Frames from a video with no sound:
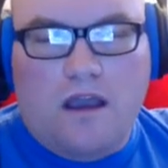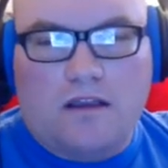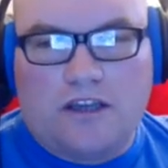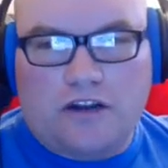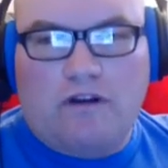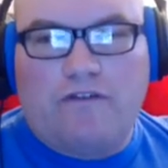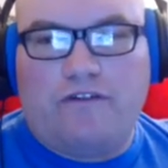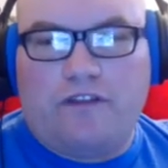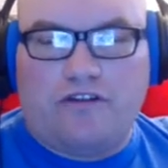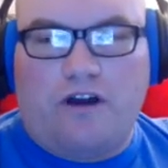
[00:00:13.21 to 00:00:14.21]
So I'm going to run
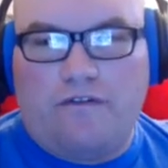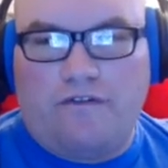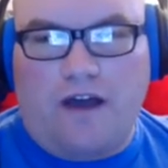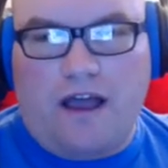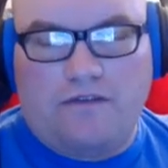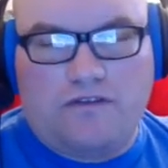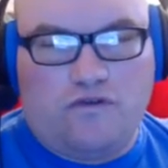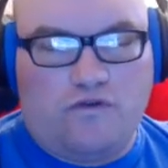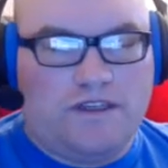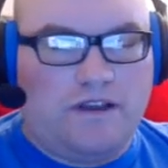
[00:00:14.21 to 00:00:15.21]
through the top five
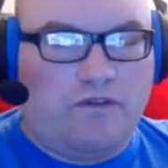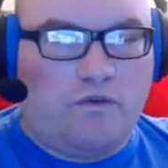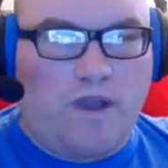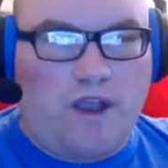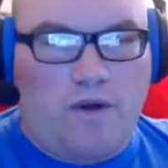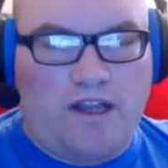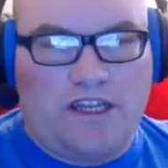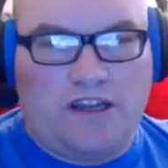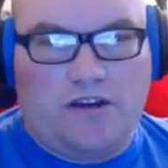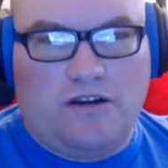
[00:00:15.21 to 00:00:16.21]
stories of the week, which
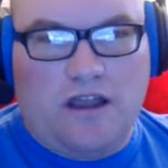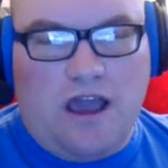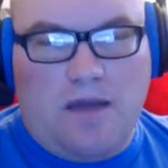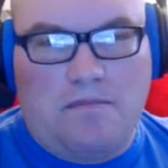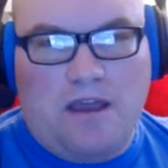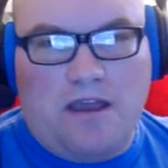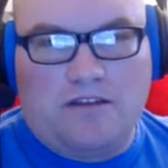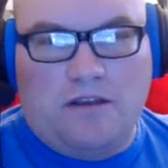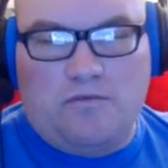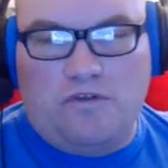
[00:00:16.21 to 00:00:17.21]
include um,
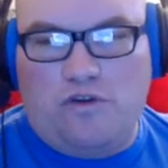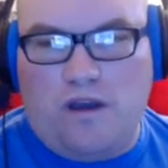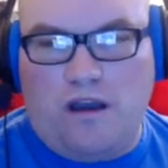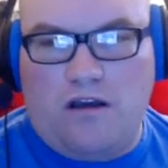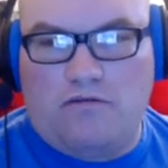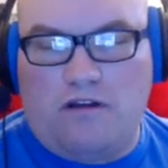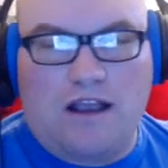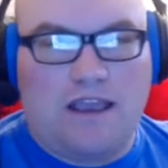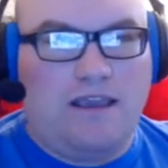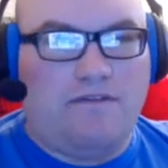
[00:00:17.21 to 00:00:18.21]
some new
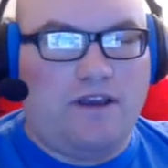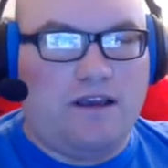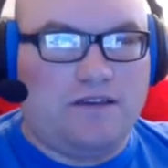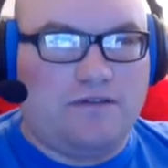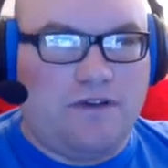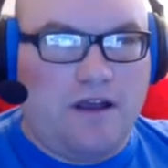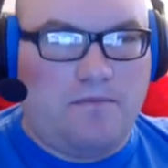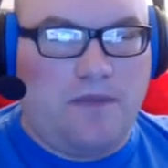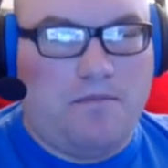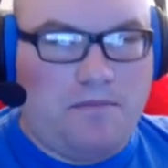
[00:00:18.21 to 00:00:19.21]
Hierarchy figures for
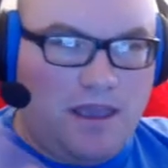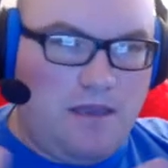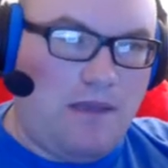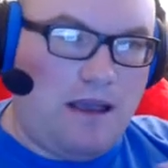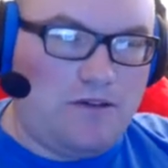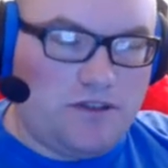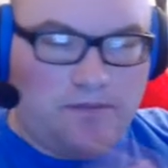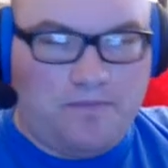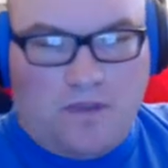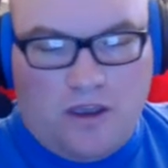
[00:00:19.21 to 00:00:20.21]
um, Mickey Mouse.
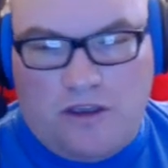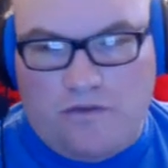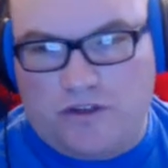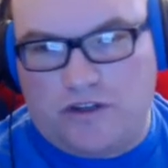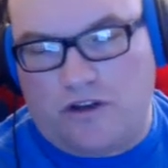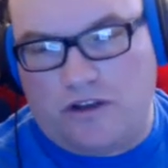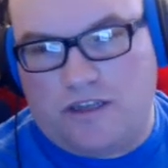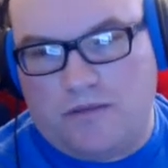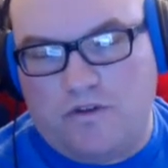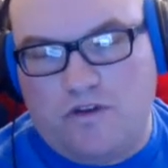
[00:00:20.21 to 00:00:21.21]
You've also got
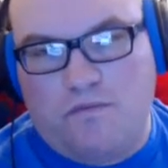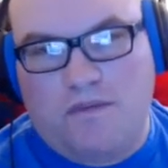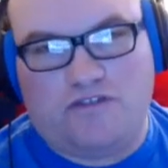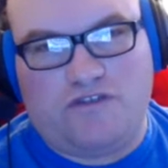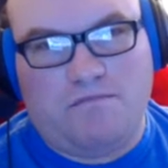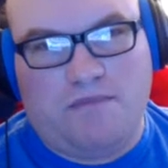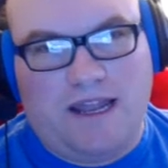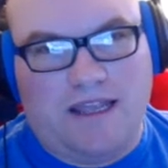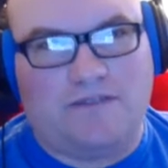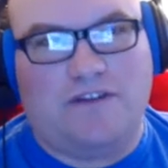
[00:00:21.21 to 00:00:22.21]
some new mystery
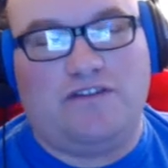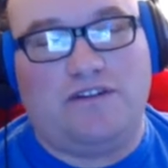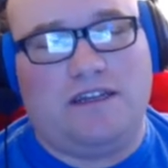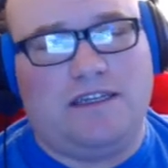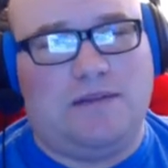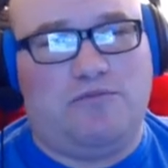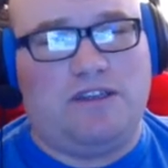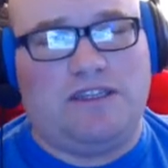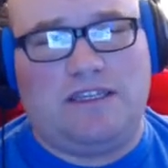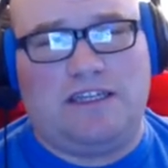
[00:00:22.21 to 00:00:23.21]
minis featuring the Disney
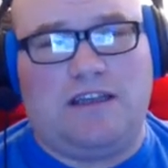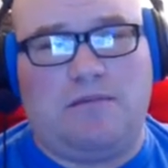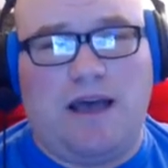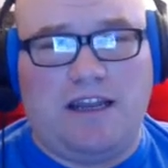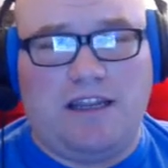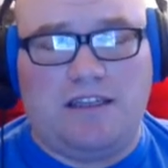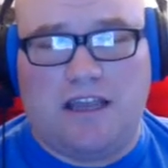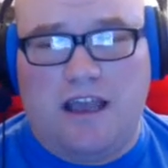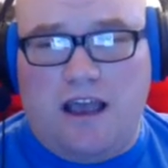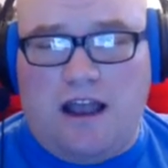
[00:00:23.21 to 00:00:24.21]
princesses and companions,
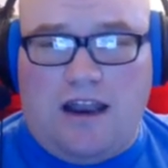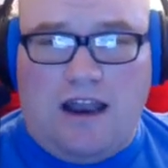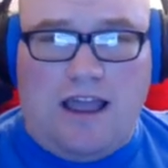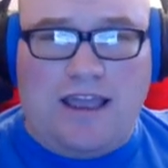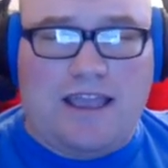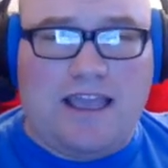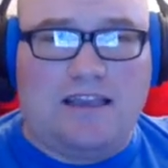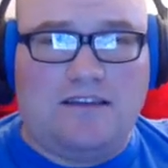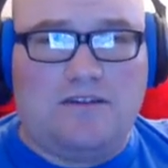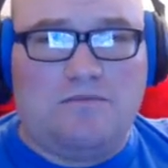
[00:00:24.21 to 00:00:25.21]
Lion
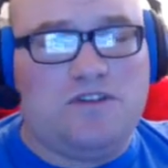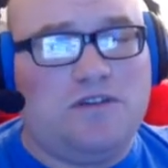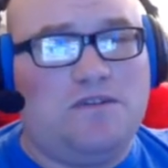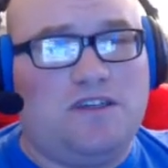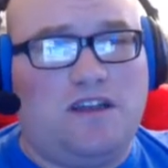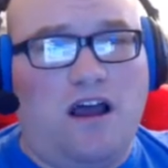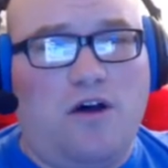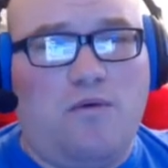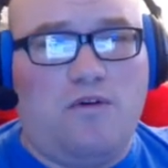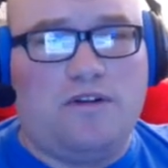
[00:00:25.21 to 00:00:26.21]
King, Tsum Tsum,
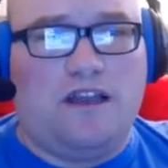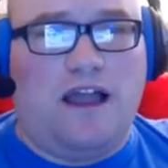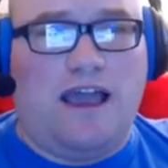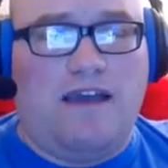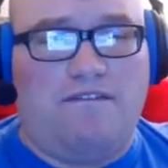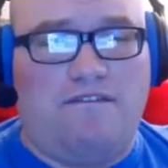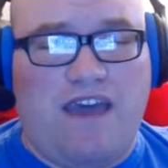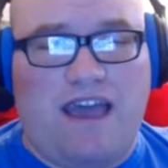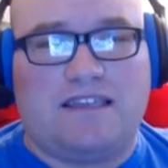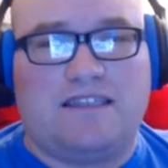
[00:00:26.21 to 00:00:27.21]
Star Wars, Light F
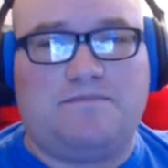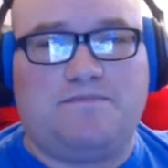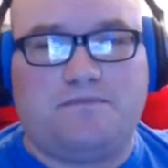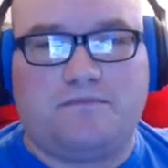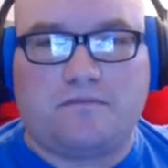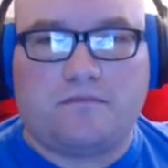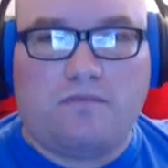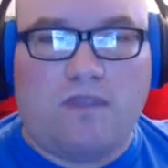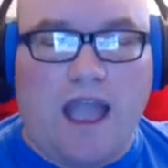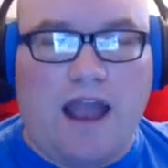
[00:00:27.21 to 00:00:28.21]
X,
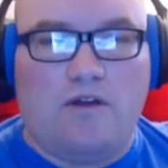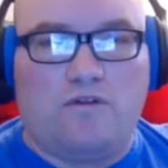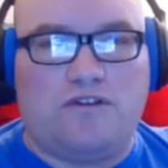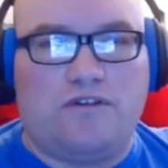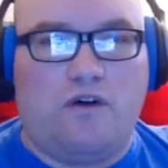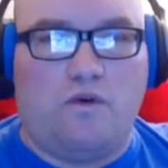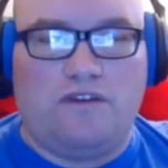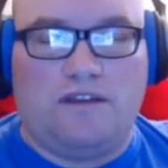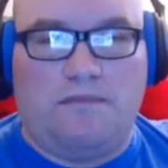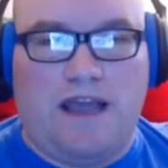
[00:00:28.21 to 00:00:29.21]
and also the
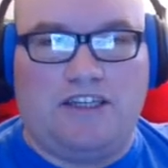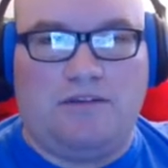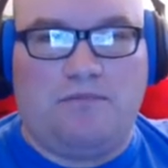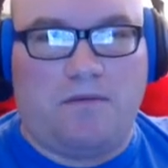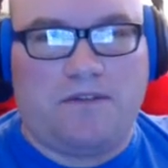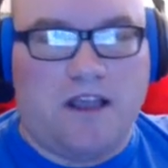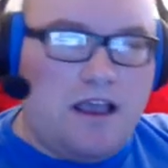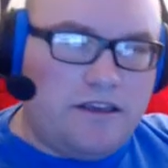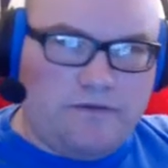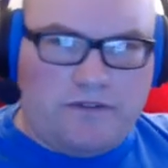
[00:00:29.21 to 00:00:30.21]
Haunted Mansion pops.
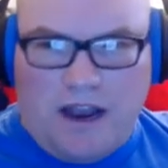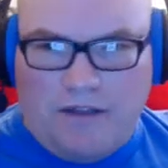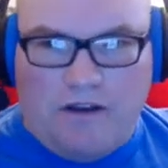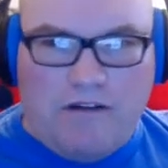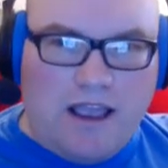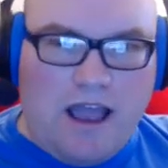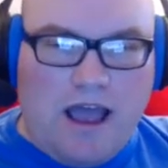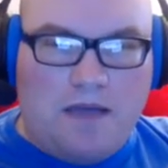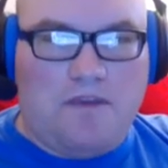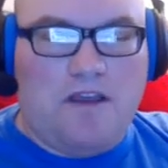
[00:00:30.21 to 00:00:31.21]
So kind of very
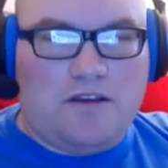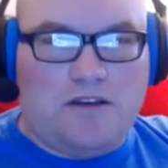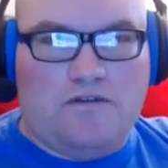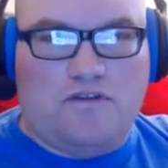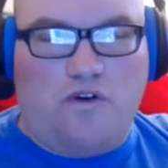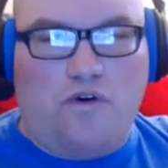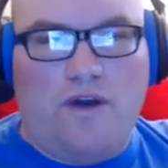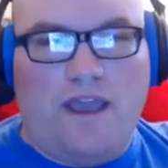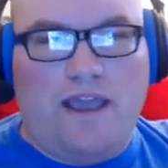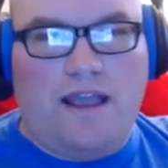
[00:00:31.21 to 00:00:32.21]
um, sort of
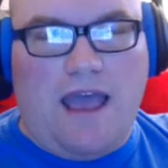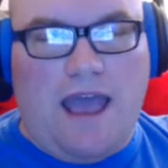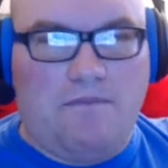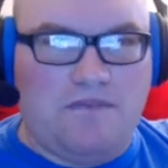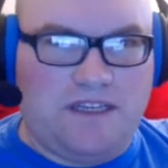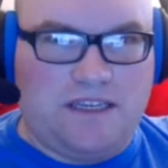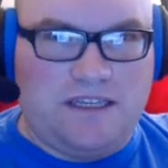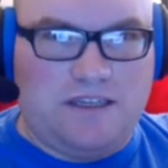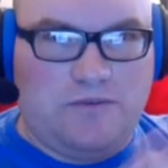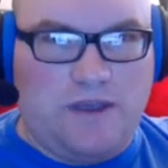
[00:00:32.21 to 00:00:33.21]
toy emphasis
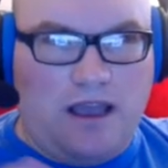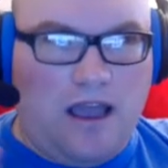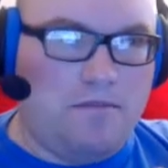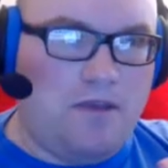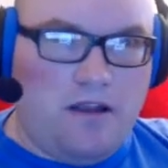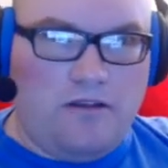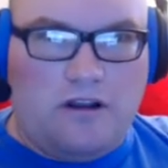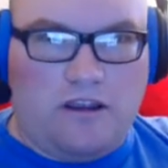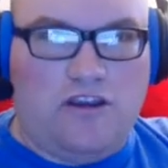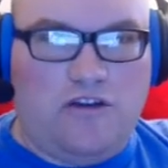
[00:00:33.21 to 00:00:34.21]
this week. Um,
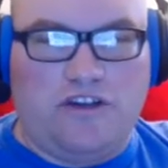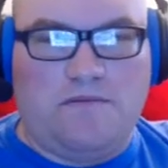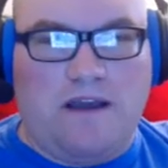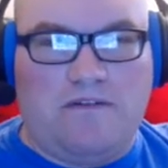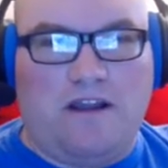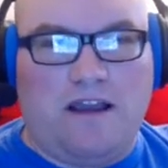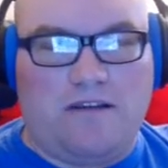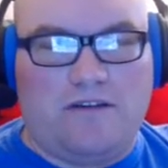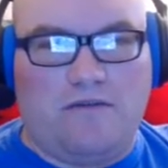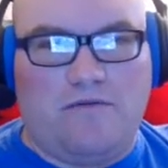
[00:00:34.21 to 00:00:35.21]
not a huge amount of
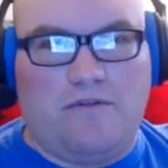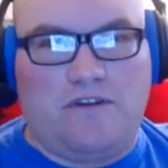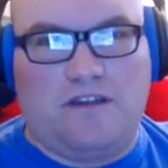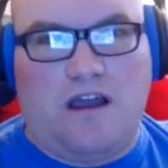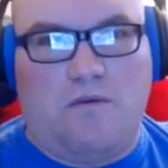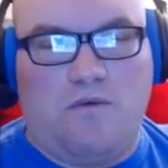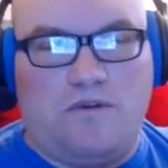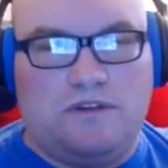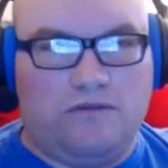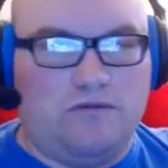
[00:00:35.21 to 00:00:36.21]
like sort of Star
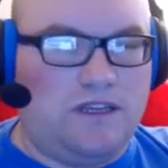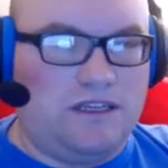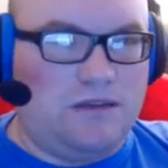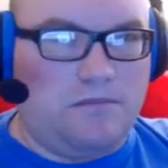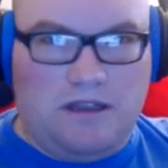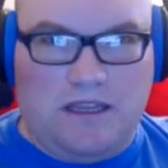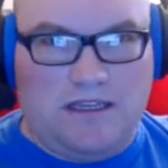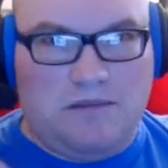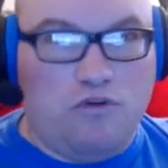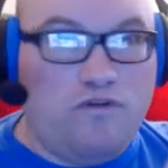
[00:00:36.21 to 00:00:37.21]
Wars or Dis
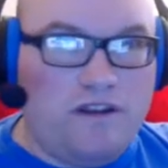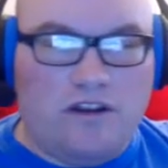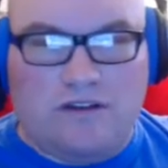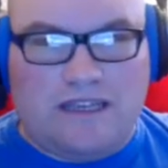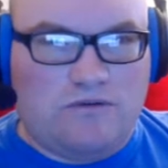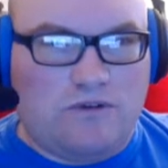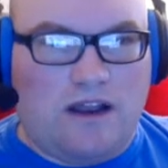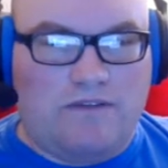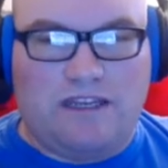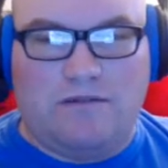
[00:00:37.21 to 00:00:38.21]
Disney movie news. That's all
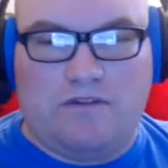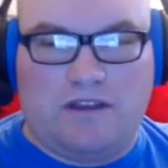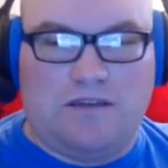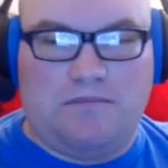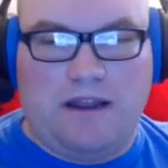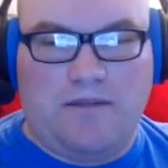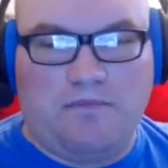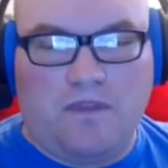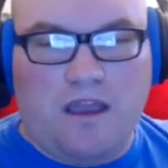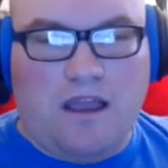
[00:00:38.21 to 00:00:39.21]
kind of seemed to have disappeared.
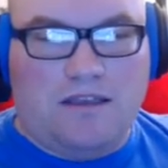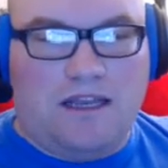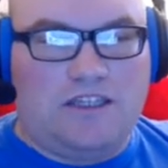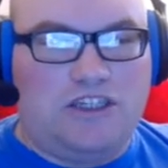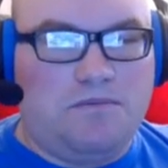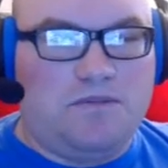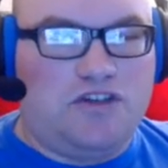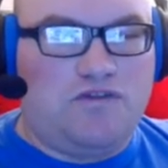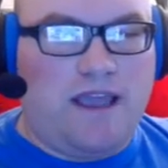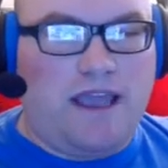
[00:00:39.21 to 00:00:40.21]
So let's jump
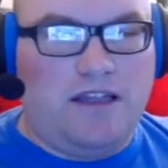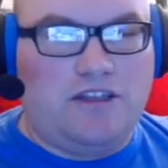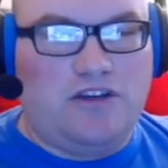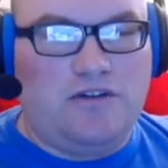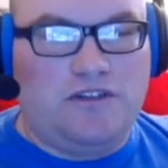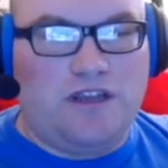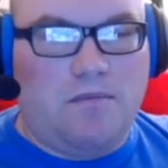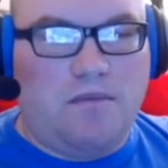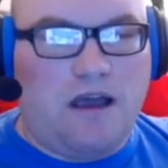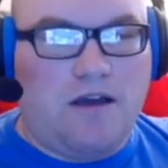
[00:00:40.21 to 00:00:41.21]
straight into
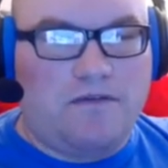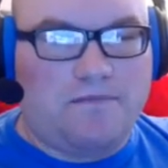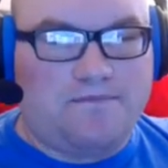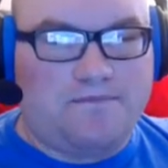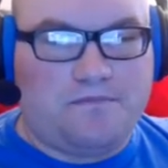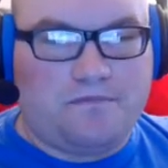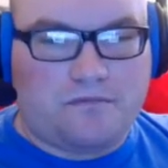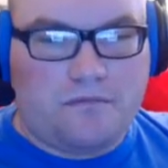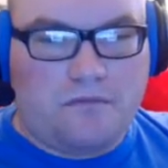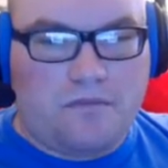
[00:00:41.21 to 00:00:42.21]
some of
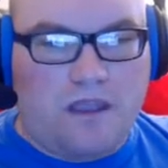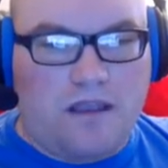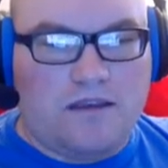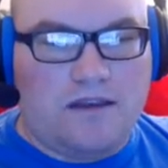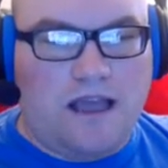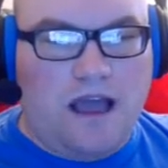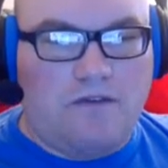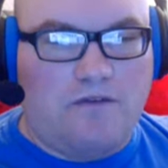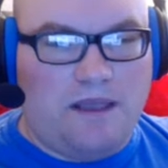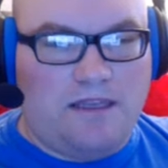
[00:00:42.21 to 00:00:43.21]
some of the
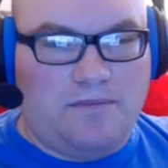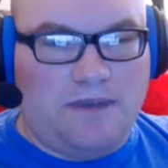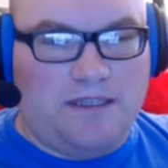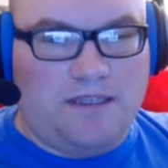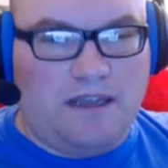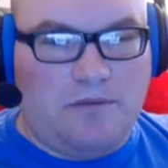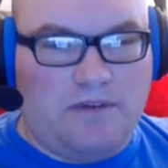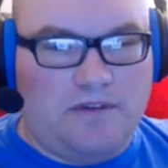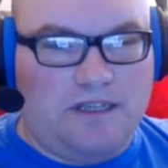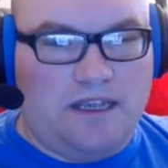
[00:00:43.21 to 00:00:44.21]
other bits and pieces that
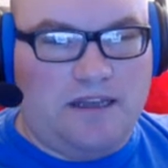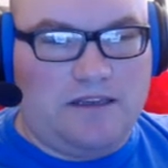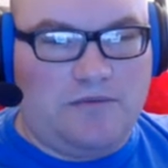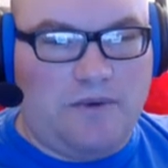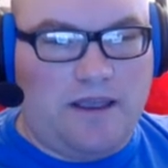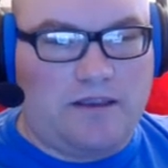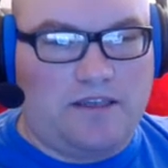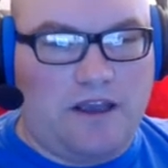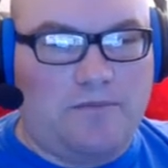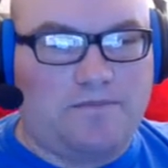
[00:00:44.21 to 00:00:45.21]
we've seen this week. So